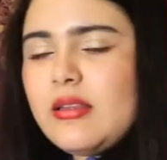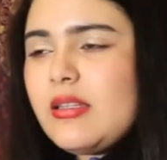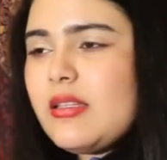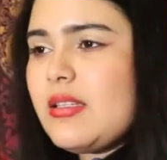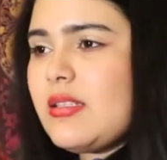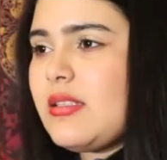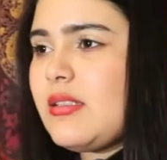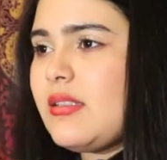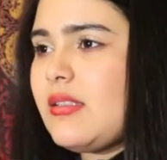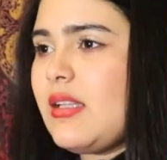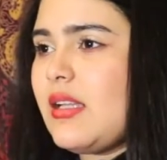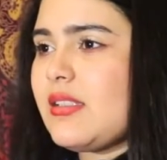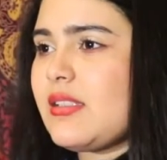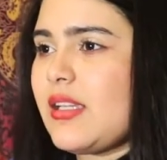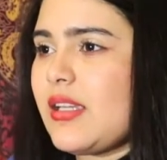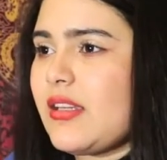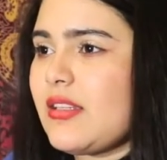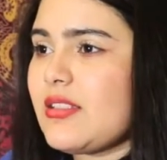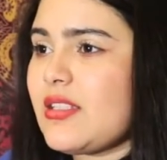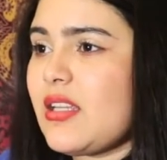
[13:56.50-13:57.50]
the
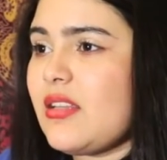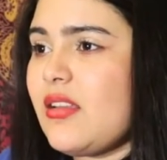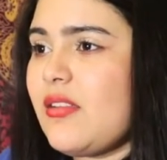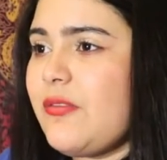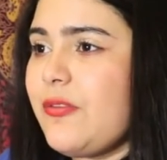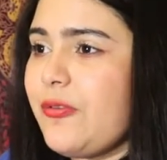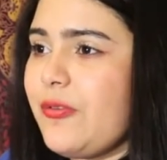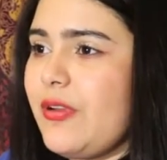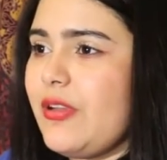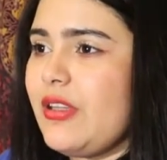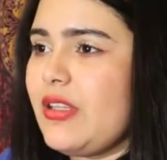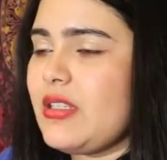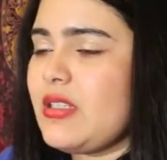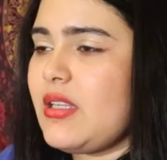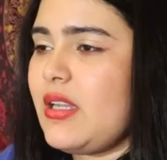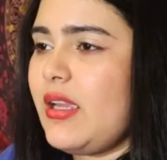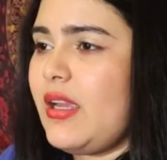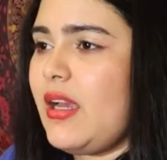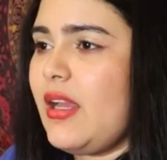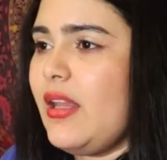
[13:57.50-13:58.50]
second time that we went,
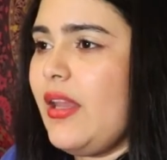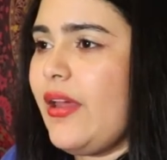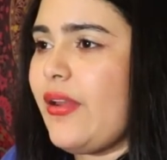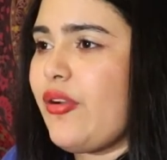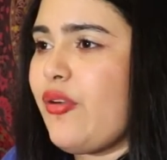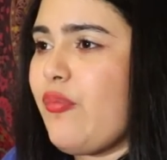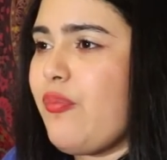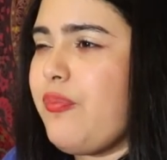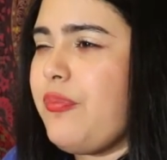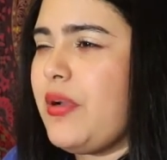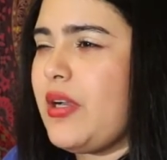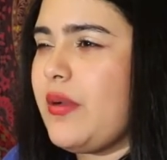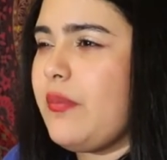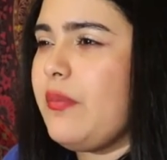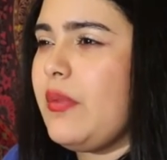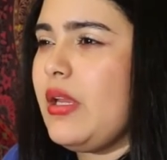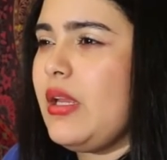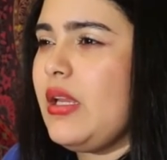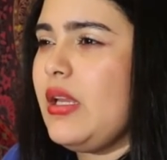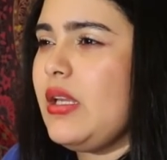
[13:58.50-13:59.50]
there's like a lot of
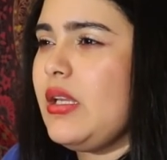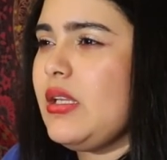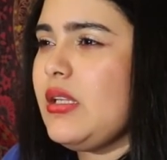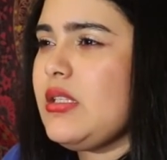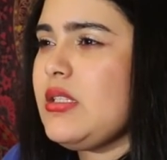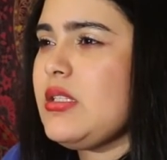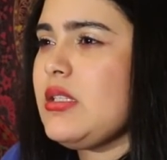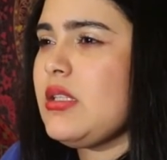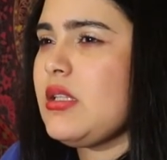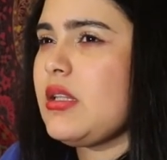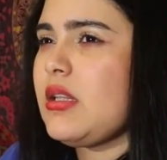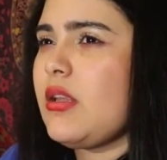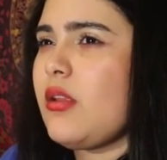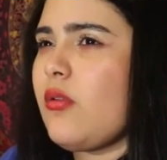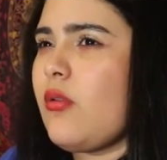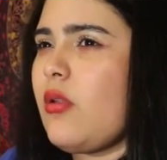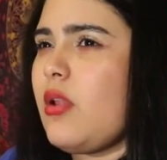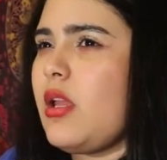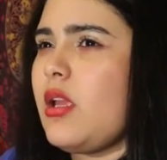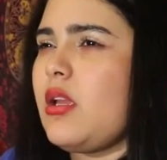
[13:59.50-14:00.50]
mermaids,
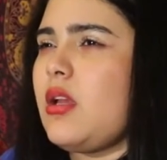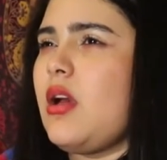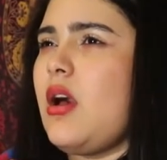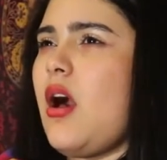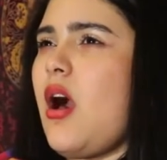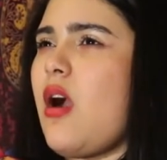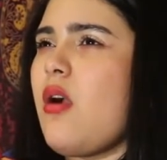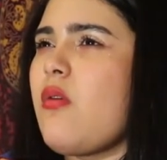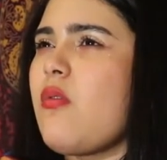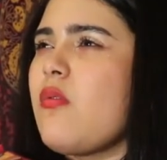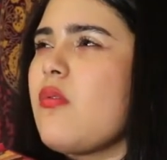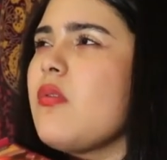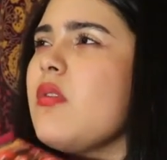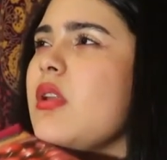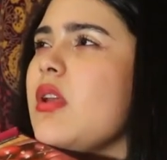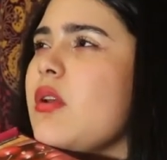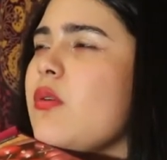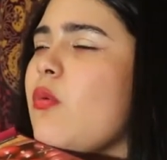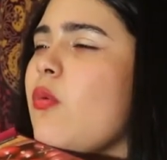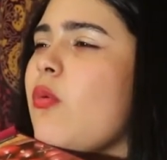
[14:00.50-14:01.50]
like
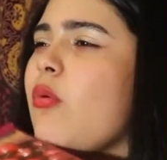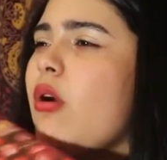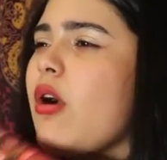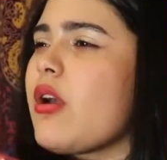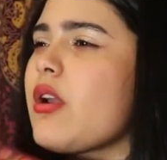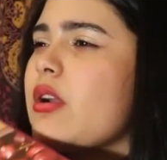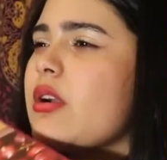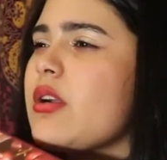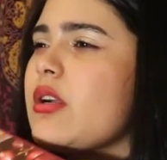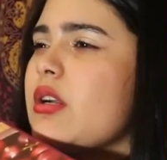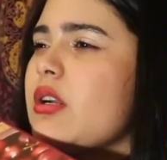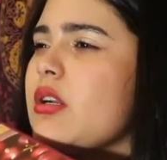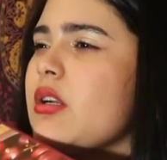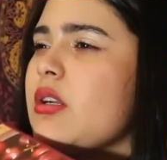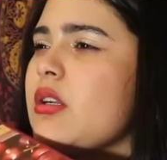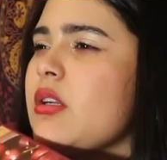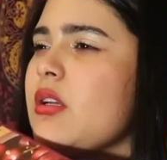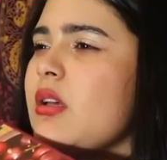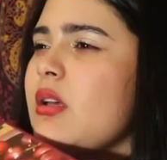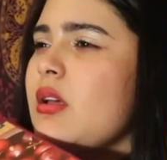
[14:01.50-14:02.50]

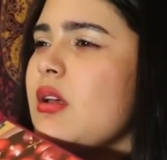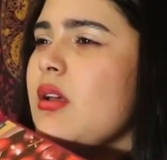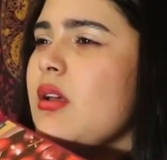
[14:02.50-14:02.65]
water